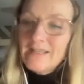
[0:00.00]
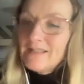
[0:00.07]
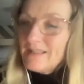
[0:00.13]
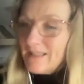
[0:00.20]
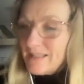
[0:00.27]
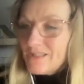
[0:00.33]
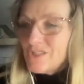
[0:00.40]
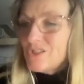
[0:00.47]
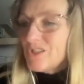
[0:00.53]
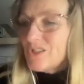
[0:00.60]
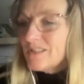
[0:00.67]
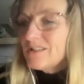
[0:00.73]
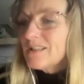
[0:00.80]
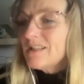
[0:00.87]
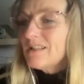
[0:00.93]
And
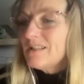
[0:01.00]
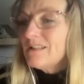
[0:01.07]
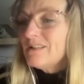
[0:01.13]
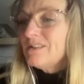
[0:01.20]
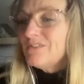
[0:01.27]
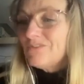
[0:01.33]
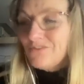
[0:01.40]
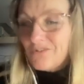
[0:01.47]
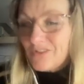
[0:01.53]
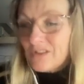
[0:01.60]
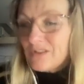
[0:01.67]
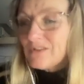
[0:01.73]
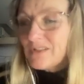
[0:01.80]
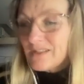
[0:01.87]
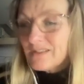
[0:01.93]
energetically
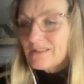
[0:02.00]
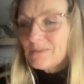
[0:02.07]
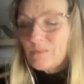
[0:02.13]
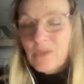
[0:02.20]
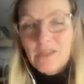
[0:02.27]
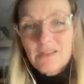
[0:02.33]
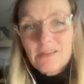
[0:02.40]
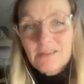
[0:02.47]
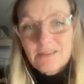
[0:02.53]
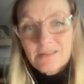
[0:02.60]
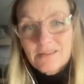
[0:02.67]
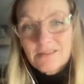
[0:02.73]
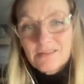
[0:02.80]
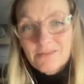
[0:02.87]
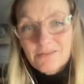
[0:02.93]
fill that
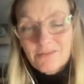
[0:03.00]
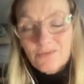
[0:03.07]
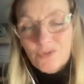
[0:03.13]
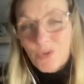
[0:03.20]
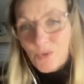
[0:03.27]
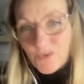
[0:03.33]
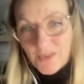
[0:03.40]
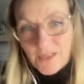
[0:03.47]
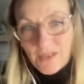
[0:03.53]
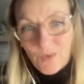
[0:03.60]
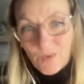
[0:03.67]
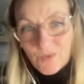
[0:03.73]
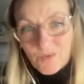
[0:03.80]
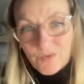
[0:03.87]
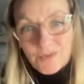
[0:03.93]
space for
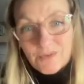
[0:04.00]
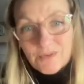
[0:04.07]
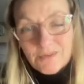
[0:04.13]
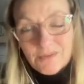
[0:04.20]
yourself.